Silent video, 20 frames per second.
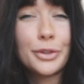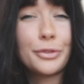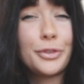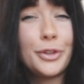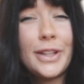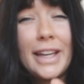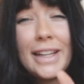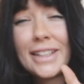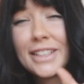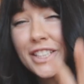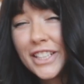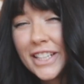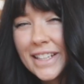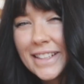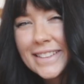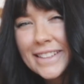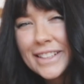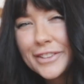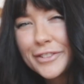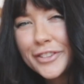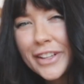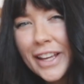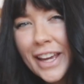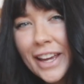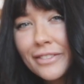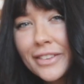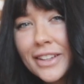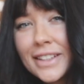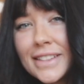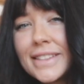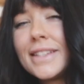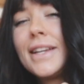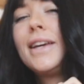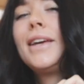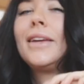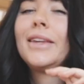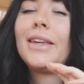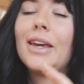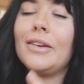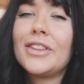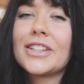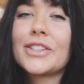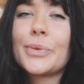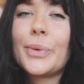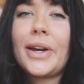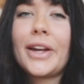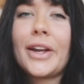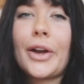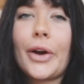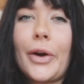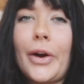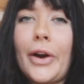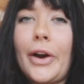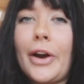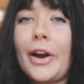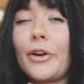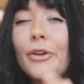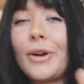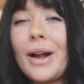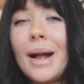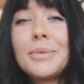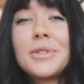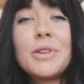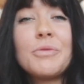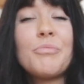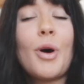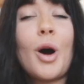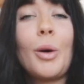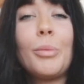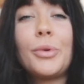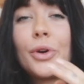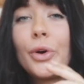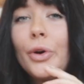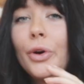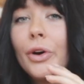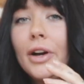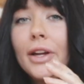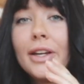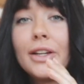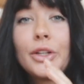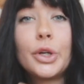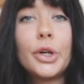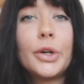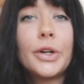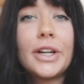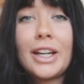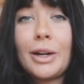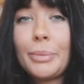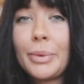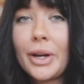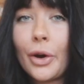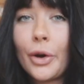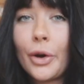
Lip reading: So if you like cheesy flavors, give this one a go, grab some popcorn, cook it up at